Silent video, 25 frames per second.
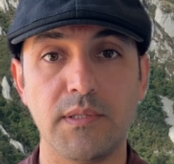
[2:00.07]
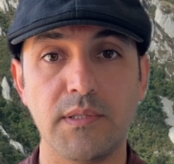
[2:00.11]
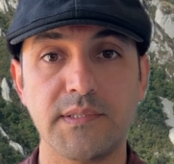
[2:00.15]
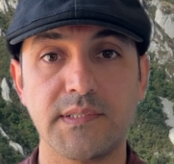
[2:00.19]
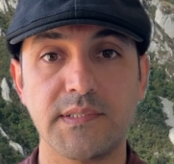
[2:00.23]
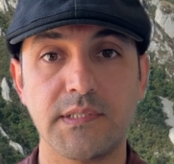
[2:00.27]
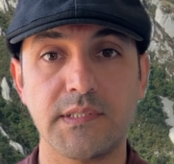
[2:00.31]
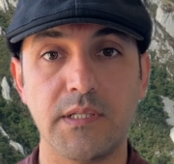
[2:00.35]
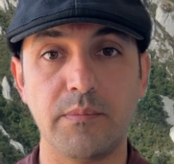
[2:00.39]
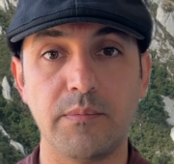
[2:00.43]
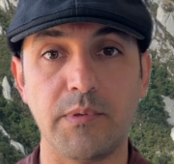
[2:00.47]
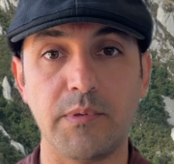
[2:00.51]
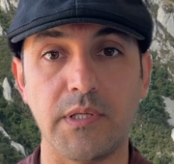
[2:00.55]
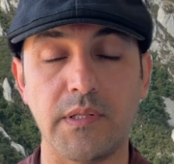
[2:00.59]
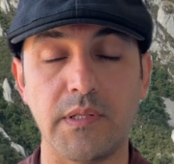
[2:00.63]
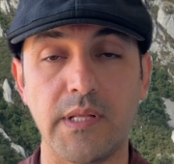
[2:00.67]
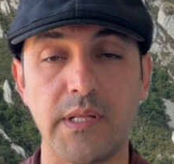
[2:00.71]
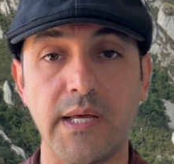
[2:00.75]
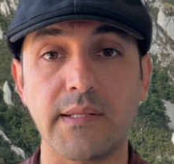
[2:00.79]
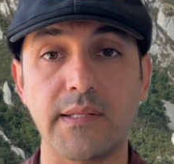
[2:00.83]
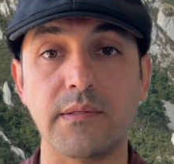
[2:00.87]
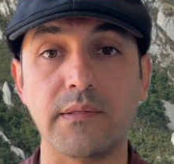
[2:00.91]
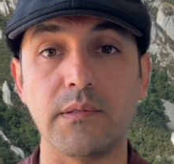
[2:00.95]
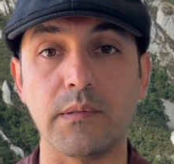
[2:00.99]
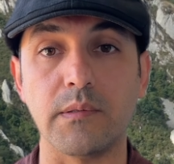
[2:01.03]
step in
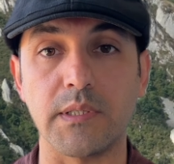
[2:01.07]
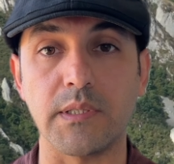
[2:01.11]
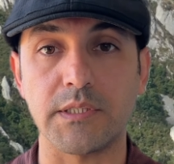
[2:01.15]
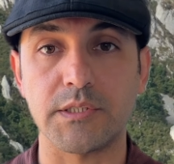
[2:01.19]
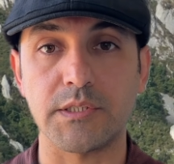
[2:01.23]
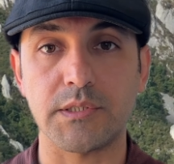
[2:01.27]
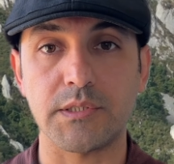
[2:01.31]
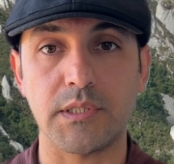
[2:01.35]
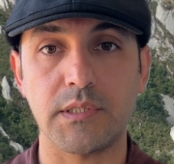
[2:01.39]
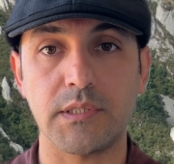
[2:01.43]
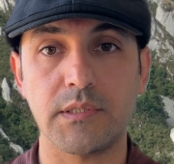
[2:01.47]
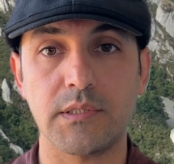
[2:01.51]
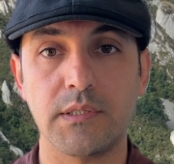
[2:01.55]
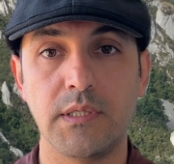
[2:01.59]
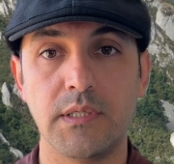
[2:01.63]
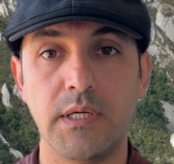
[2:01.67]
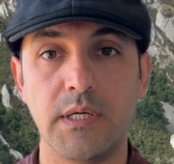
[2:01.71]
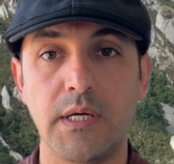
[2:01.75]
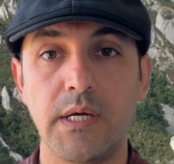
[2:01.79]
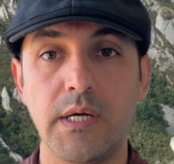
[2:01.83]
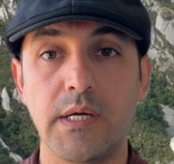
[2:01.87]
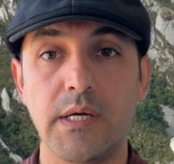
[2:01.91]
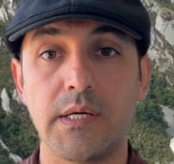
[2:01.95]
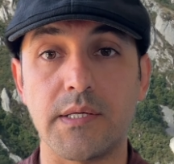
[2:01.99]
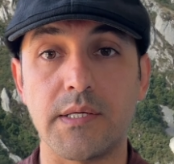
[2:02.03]
that direction.
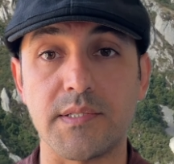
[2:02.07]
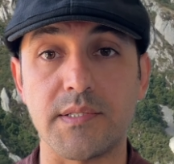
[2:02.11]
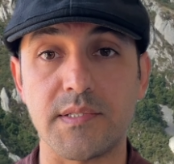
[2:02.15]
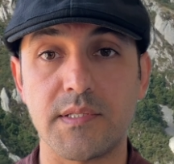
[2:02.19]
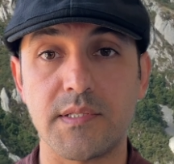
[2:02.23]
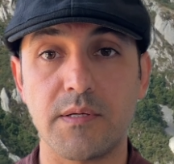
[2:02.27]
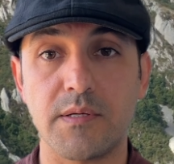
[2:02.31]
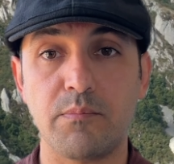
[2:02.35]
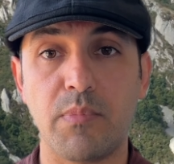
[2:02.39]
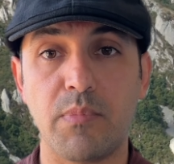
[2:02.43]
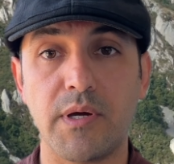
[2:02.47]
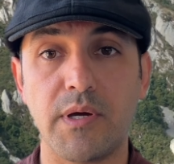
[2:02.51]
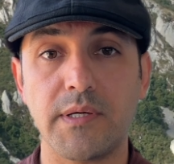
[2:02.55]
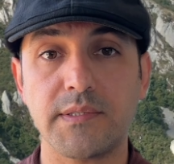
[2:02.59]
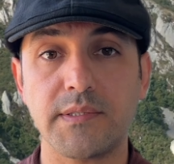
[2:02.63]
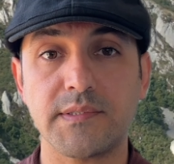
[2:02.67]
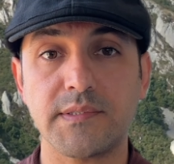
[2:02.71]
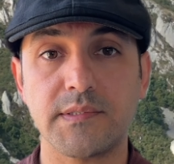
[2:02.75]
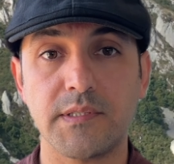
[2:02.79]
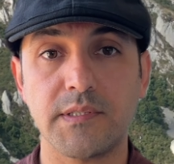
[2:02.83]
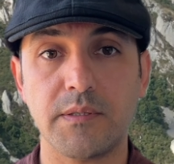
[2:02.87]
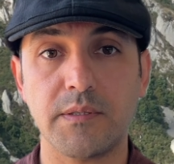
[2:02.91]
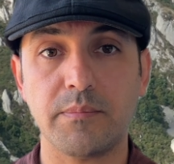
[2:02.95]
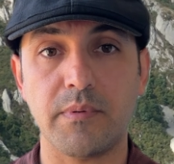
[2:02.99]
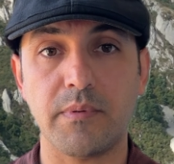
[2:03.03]
Step by
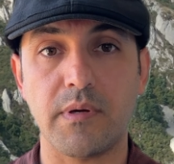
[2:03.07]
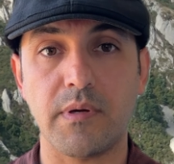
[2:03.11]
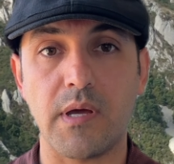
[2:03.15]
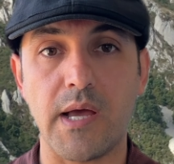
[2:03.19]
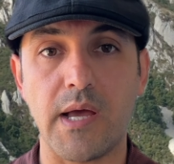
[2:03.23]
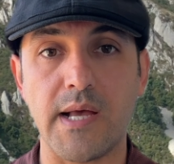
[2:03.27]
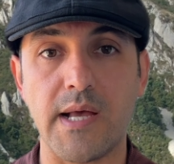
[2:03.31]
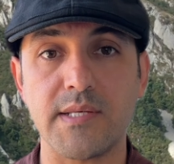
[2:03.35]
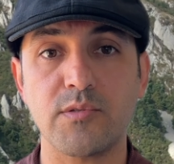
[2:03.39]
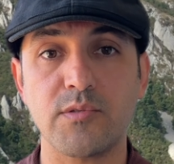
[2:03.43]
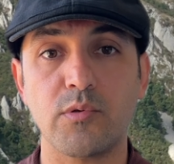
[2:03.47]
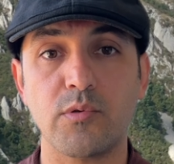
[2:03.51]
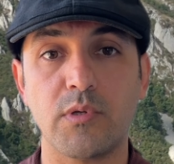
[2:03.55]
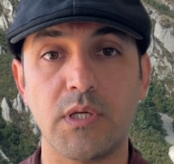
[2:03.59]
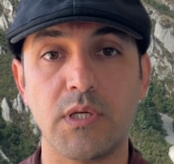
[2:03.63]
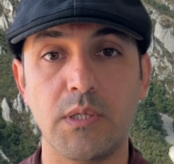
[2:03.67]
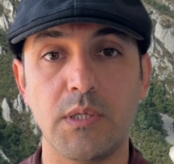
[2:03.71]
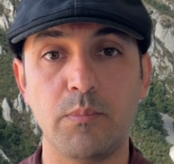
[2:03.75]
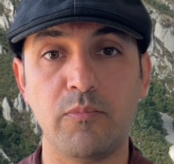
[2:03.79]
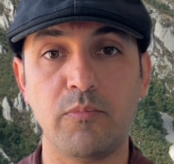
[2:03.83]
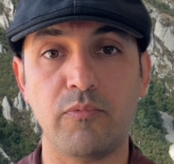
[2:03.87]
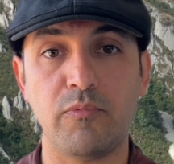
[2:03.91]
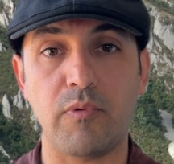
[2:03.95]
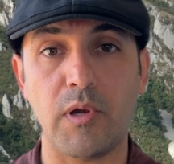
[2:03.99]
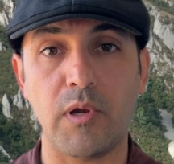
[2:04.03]
step, as you keep
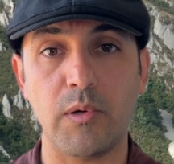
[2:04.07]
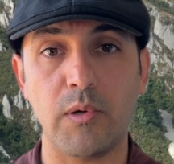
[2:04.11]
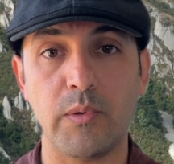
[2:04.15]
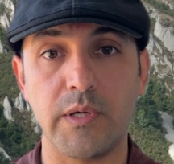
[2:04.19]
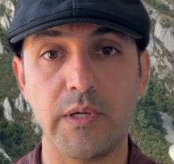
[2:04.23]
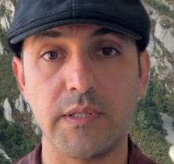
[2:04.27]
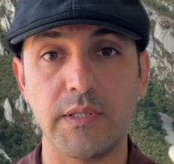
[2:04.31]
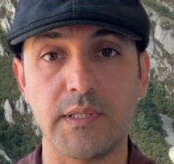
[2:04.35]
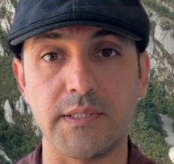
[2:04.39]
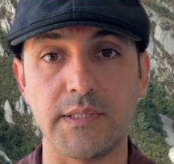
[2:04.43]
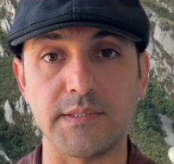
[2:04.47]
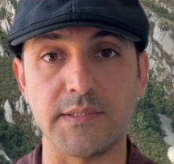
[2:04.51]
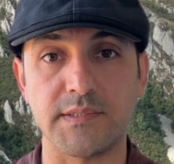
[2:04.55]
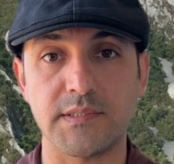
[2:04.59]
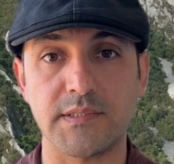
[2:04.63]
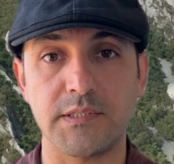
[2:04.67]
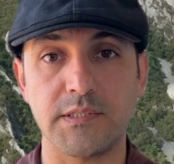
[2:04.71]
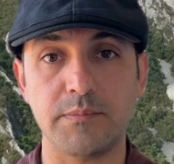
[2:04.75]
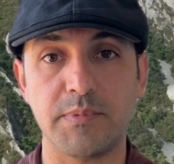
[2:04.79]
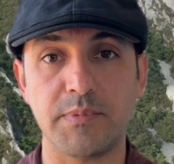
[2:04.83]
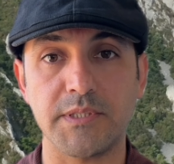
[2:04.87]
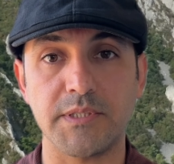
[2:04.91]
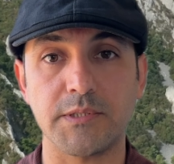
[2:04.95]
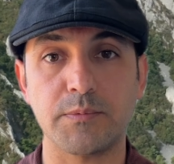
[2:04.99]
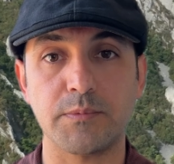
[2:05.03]
following the
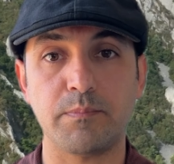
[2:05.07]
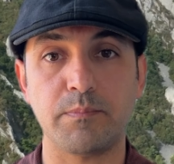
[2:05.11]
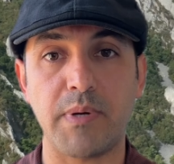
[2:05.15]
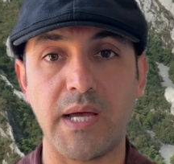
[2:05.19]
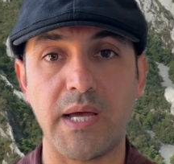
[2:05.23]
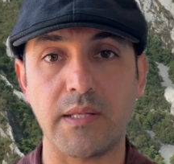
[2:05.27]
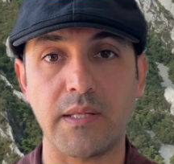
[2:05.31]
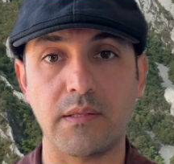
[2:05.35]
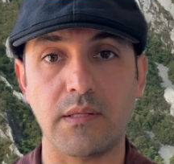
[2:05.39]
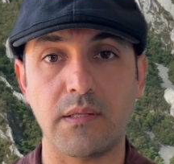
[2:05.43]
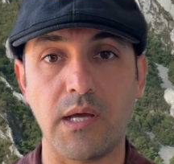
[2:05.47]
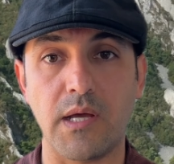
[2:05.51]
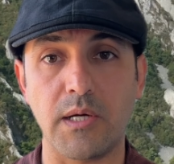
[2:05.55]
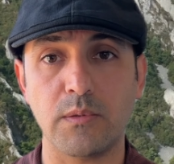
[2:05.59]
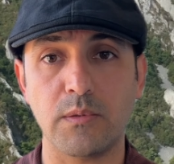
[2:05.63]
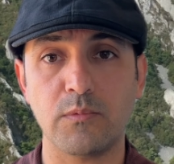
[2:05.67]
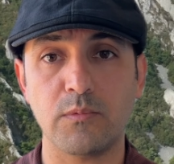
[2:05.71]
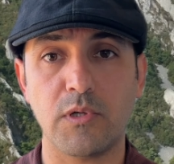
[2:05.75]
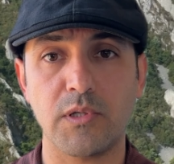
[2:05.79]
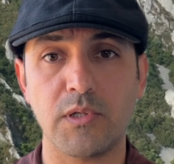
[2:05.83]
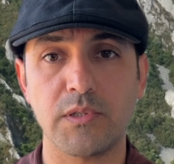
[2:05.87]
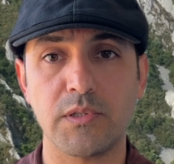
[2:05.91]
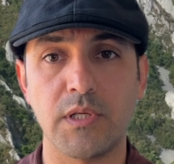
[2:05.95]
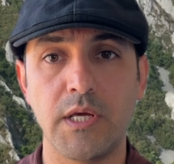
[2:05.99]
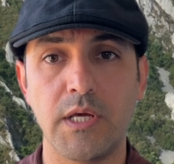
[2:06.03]
steepest path
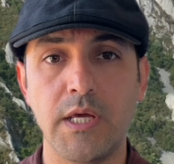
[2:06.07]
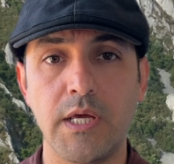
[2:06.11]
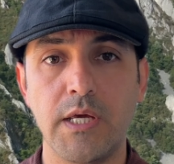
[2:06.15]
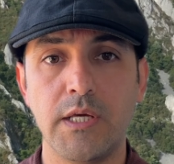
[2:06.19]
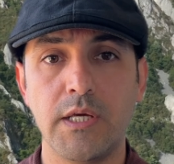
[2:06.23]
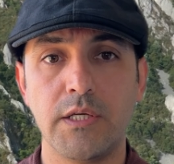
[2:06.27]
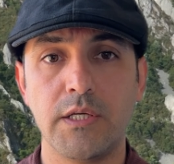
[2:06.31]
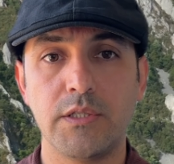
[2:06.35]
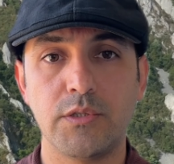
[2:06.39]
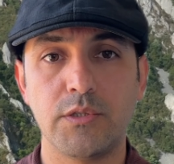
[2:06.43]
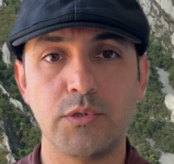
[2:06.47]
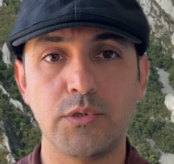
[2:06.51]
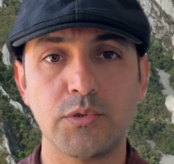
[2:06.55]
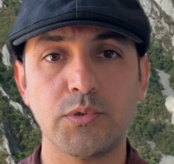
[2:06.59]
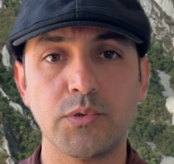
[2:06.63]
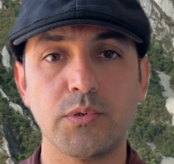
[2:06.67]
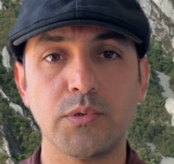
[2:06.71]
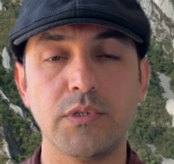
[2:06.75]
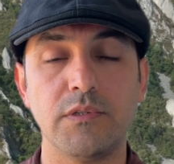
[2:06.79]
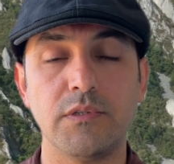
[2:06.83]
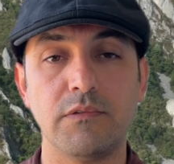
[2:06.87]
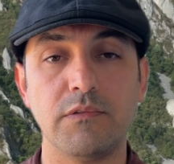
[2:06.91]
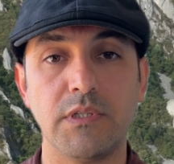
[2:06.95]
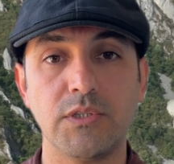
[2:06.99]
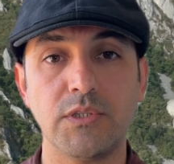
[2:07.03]
downward, you should
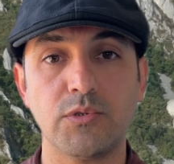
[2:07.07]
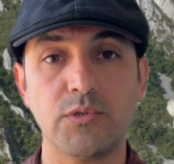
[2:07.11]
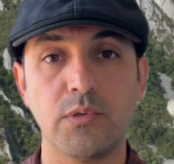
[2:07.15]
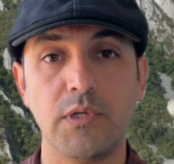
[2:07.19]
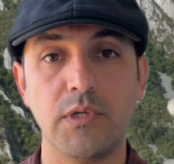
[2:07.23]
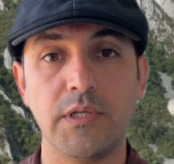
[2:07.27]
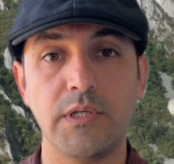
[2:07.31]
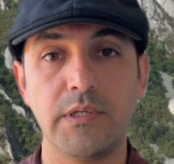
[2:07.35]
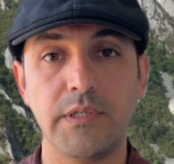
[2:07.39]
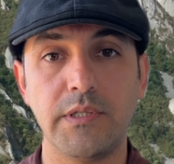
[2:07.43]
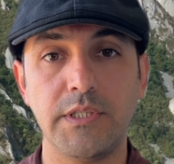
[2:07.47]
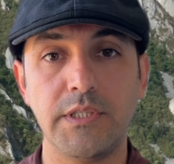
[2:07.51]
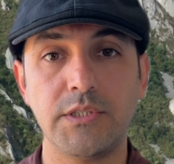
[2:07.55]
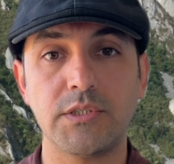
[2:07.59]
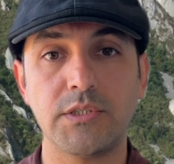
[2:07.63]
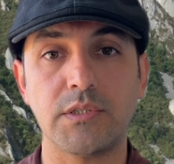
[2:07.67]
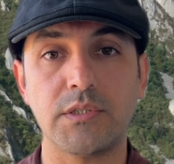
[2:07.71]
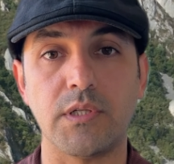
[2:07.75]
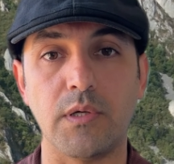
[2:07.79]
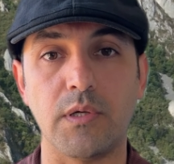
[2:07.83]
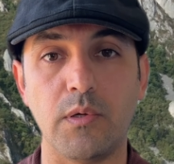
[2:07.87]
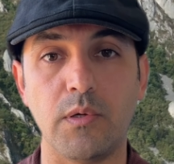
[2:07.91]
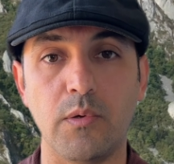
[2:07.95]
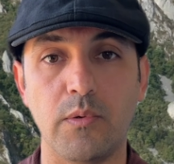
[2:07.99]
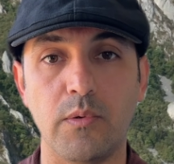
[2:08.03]
eventually reach
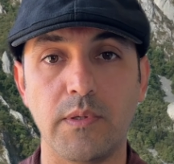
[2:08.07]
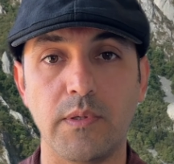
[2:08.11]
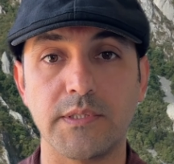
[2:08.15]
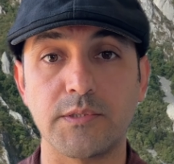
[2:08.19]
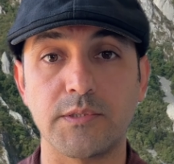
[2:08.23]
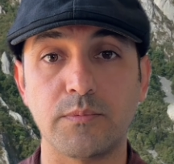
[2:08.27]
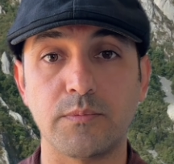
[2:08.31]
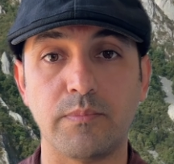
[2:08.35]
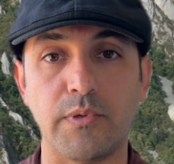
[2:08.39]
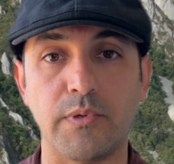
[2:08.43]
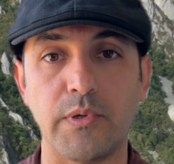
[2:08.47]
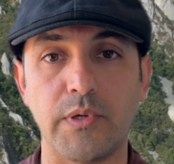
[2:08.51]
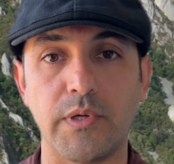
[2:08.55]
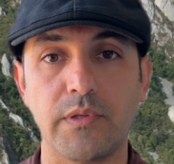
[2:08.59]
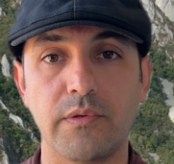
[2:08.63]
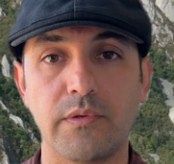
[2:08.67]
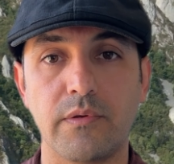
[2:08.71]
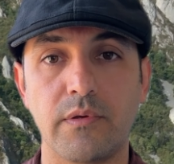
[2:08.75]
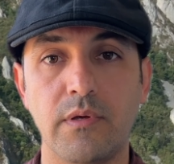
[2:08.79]
the lowest point.